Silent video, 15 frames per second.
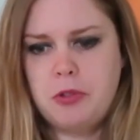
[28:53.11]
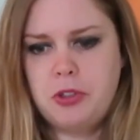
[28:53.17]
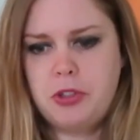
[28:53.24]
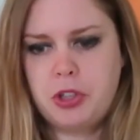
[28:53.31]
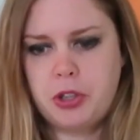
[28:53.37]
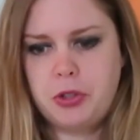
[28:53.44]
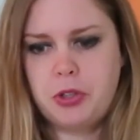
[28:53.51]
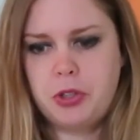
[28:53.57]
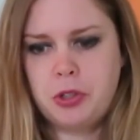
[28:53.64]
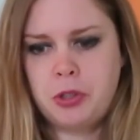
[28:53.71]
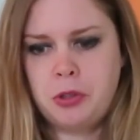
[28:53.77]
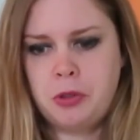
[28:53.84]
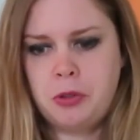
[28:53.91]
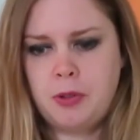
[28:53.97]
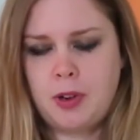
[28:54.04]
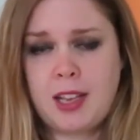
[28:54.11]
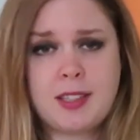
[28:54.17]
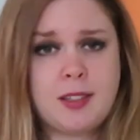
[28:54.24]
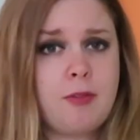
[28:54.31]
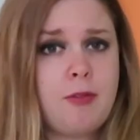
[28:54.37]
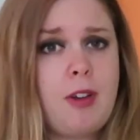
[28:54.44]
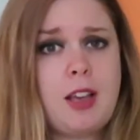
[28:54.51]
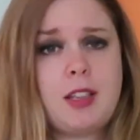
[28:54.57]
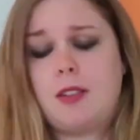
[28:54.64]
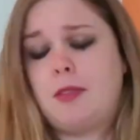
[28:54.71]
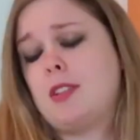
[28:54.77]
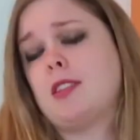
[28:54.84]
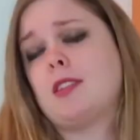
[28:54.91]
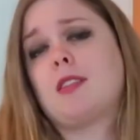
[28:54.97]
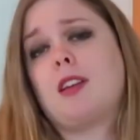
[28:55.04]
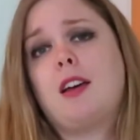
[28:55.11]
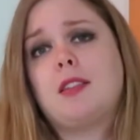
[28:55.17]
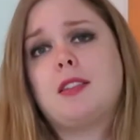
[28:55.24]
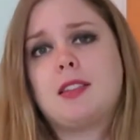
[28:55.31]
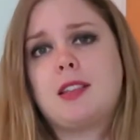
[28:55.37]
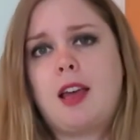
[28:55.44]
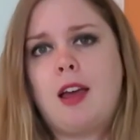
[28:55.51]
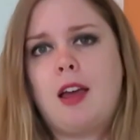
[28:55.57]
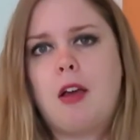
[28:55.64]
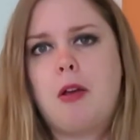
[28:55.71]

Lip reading: due to, as I've discussed,